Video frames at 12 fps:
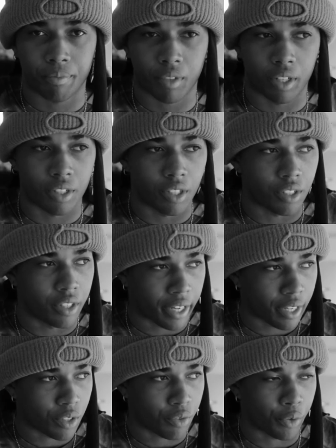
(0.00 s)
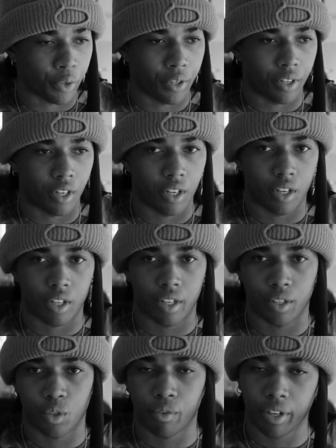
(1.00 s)
I teach dance for
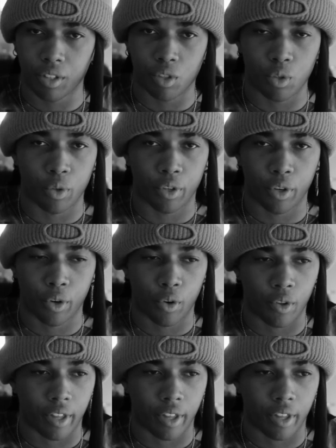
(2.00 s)
kids over at the studio